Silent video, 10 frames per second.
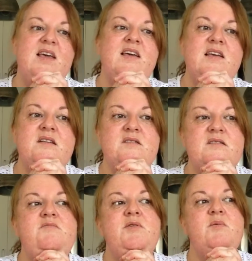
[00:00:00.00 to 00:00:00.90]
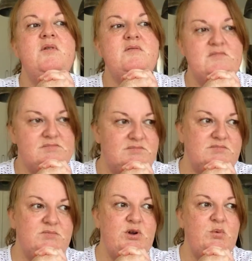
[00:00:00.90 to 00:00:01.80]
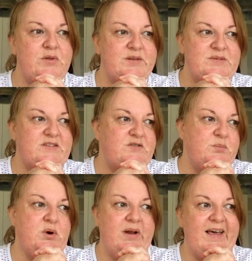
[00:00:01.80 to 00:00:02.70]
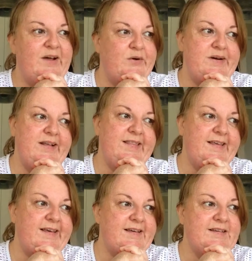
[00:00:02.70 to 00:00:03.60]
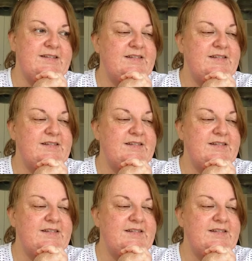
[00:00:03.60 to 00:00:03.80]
and we don't want them to have to pull out or anything.